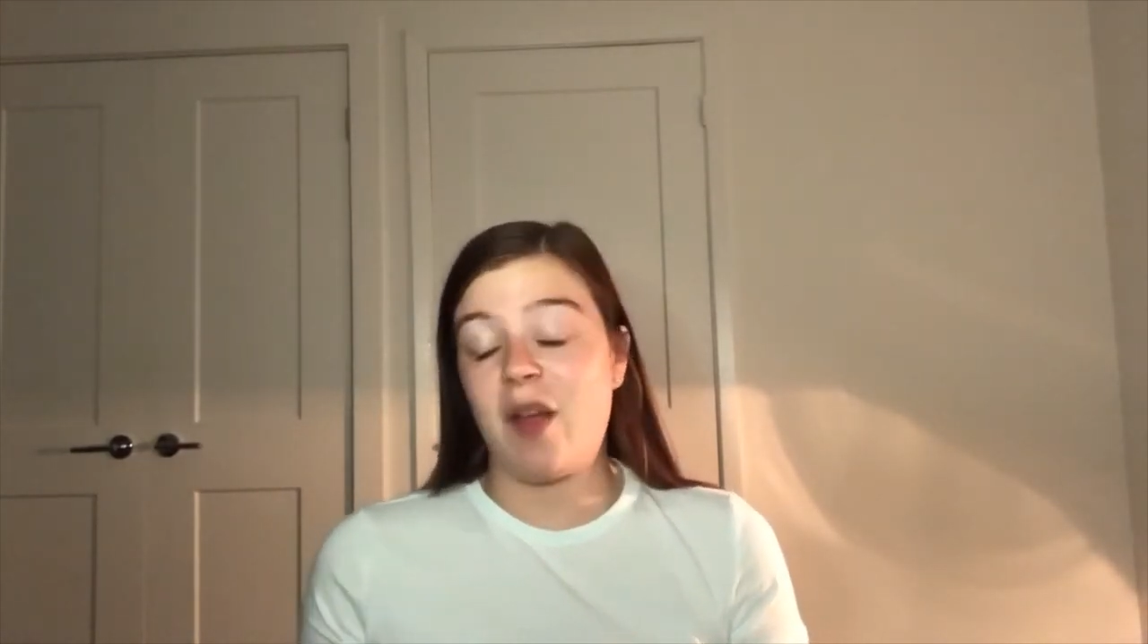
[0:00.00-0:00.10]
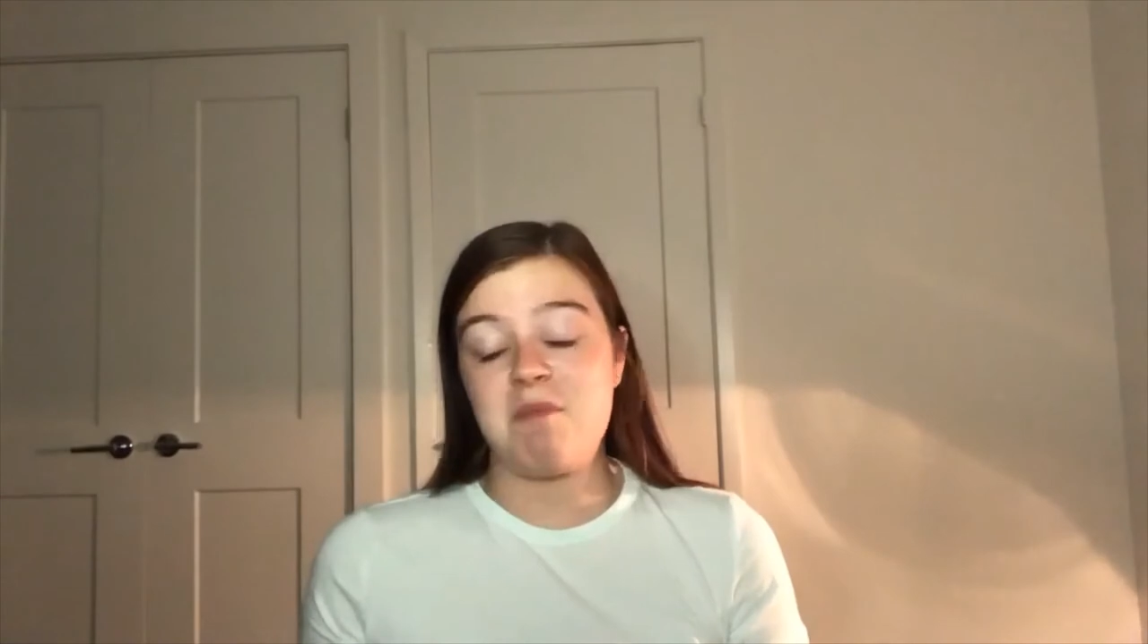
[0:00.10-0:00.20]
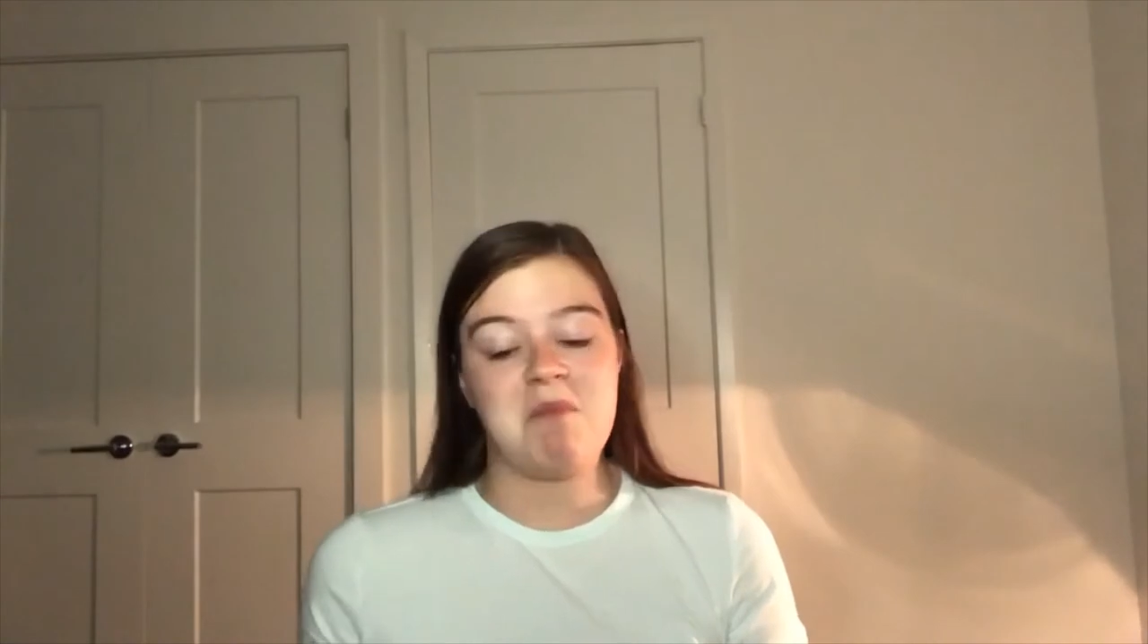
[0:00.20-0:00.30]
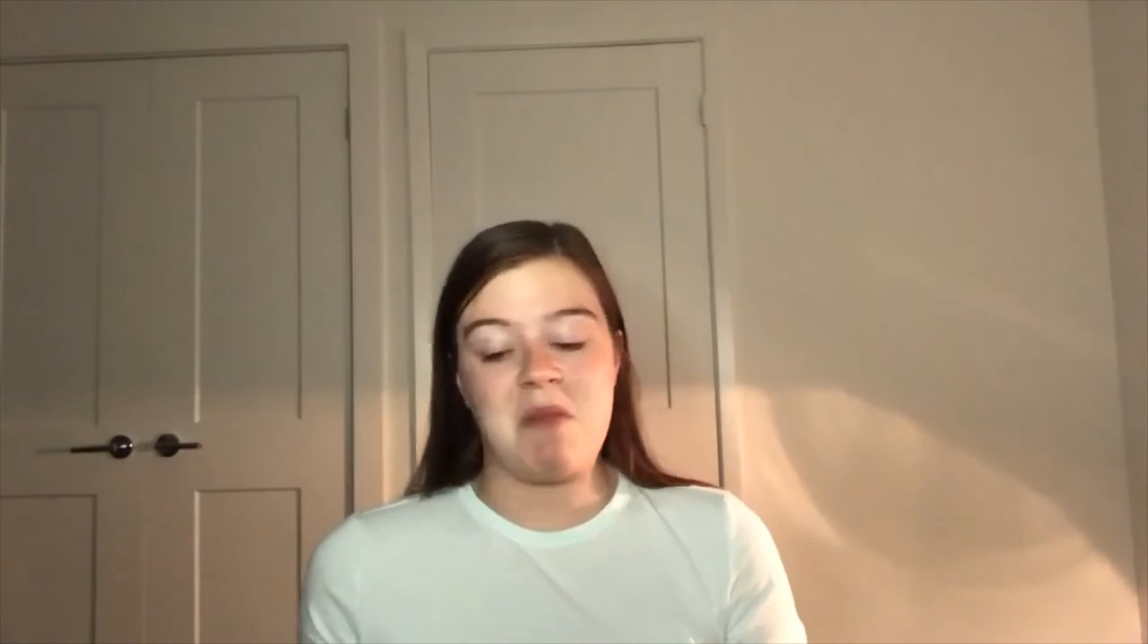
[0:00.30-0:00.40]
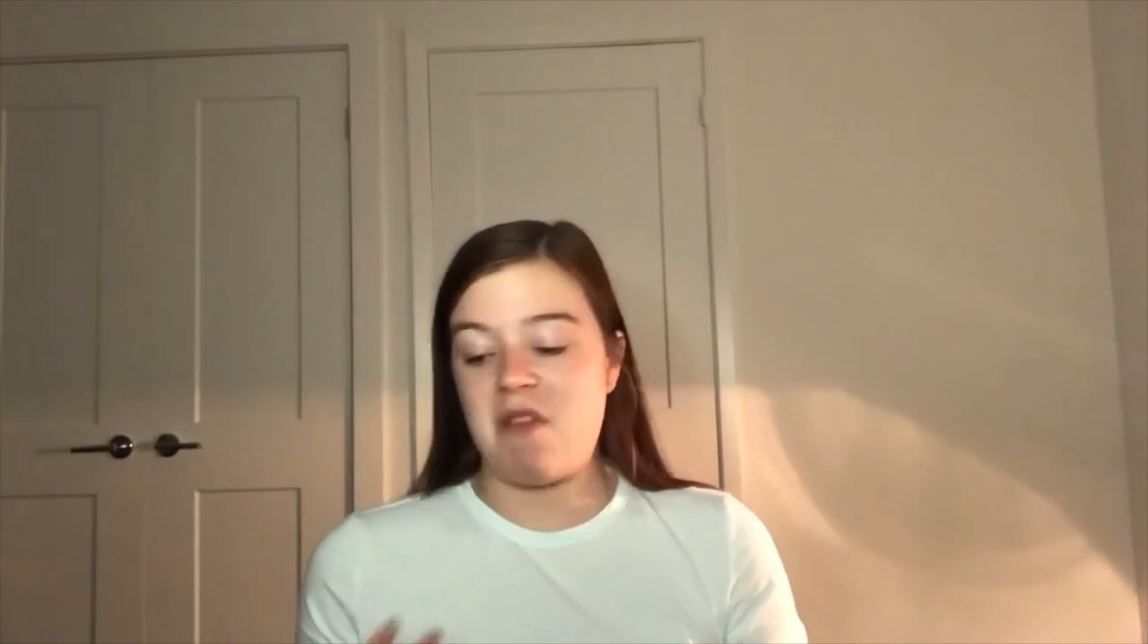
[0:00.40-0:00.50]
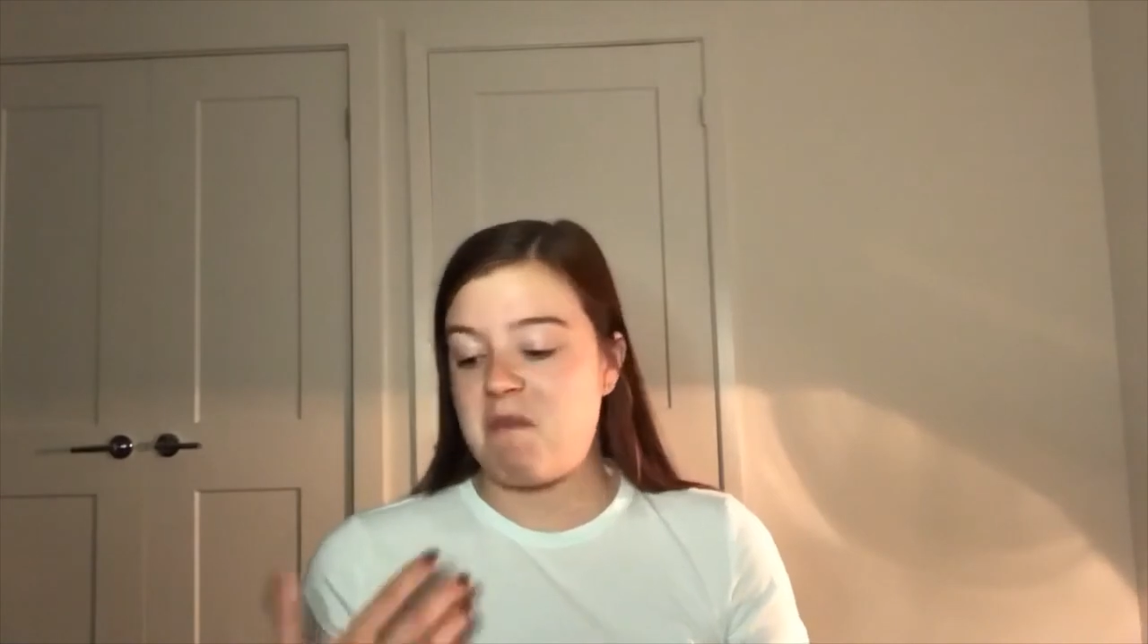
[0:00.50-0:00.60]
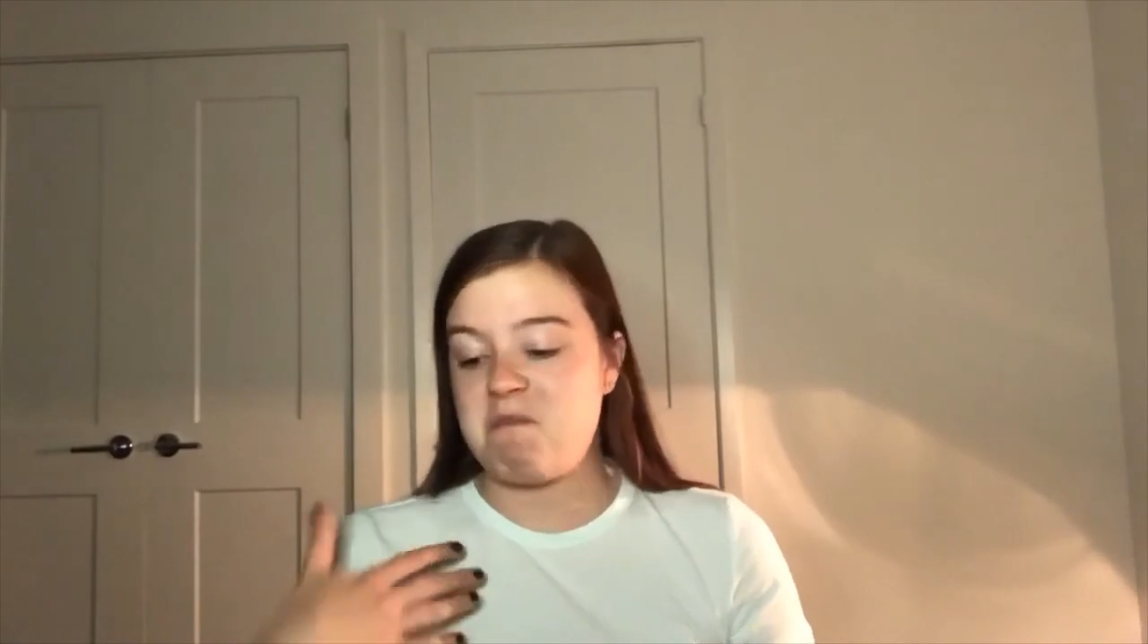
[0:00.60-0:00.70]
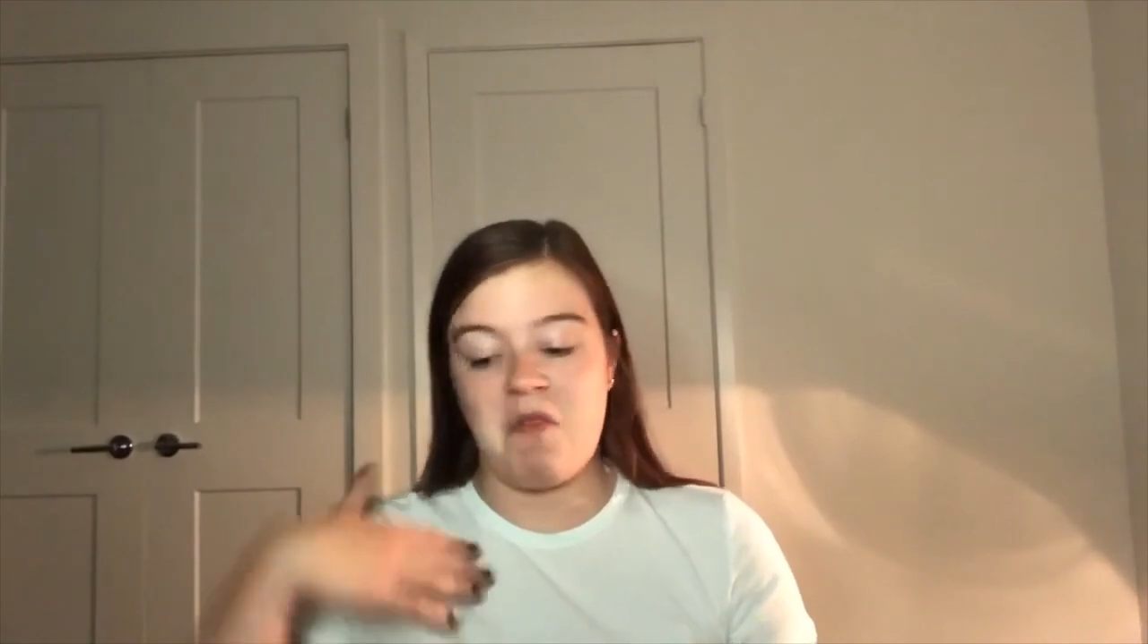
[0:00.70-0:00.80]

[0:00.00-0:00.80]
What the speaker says: I'm